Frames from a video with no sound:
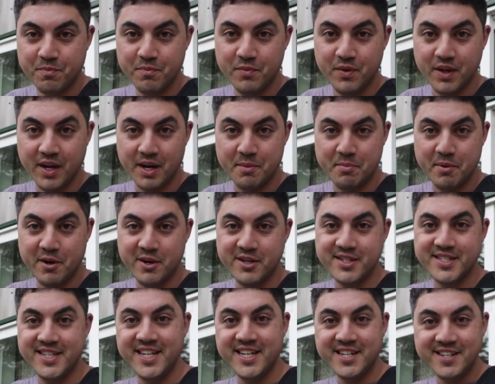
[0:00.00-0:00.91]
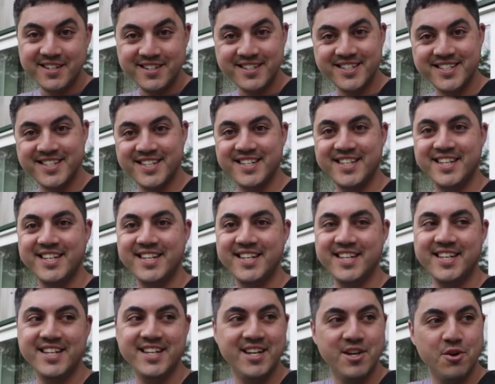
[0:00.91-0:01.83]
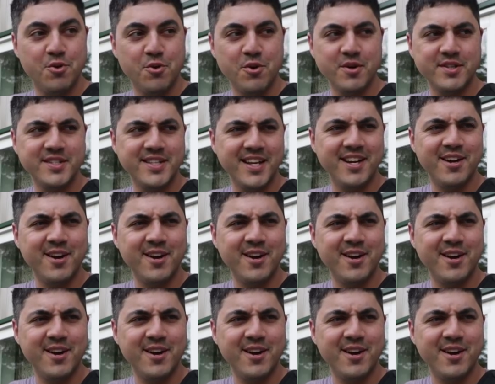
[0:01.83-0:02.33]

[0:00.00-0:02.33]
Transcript: you got a pair of sneakers, or as they